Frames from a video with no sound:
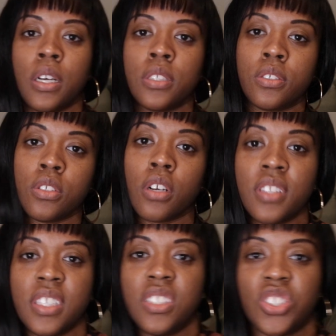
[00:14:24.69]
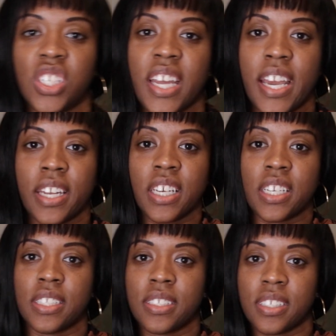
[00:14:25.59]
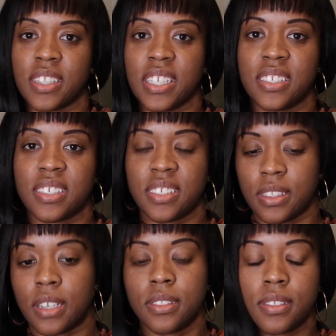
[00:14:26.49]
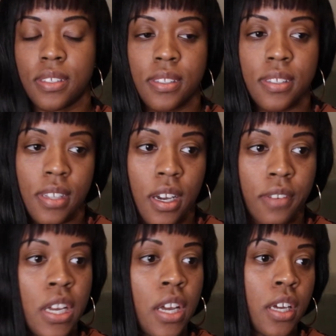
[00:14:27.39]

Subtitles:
start these shenanigans and these stunts and stuff.